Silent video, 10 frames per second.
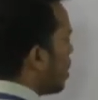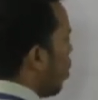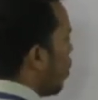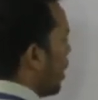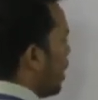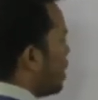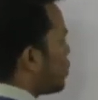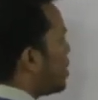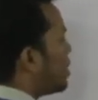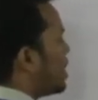Okay, let's
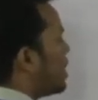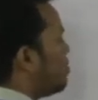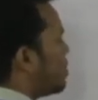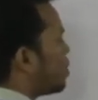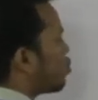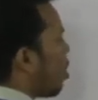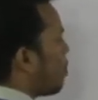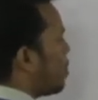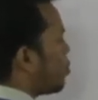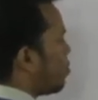take Zn plus
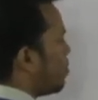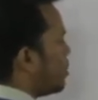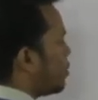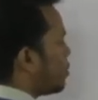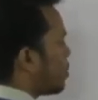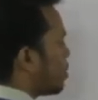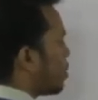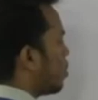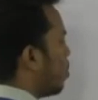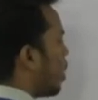copper 2 plus.
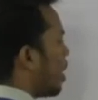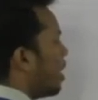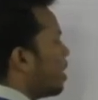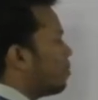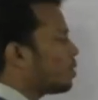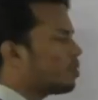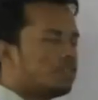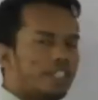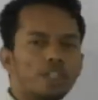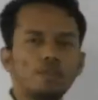Okay, because
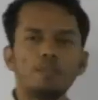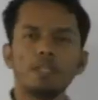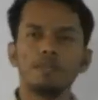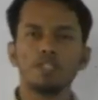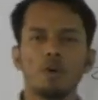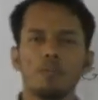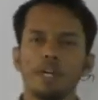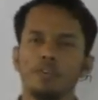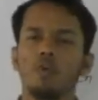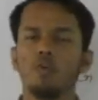Zn2 plus copper,
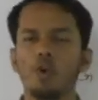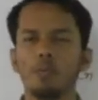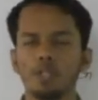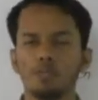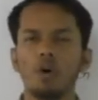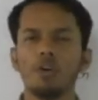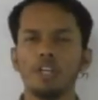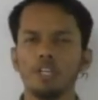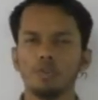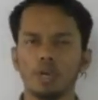it won't be
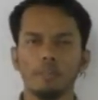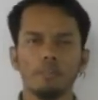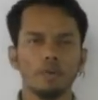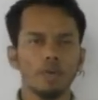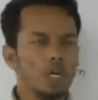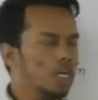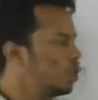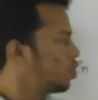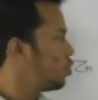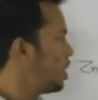spontaneous. Okay,
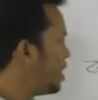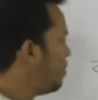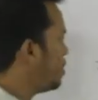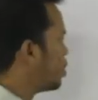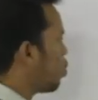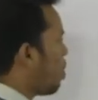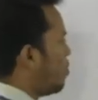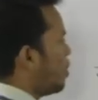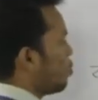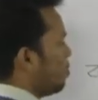so Zn plus
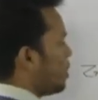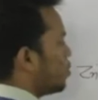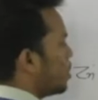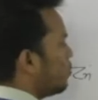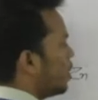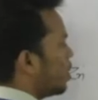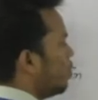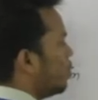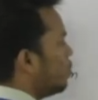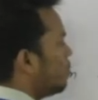copper 2 plus, it will give
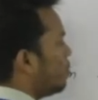you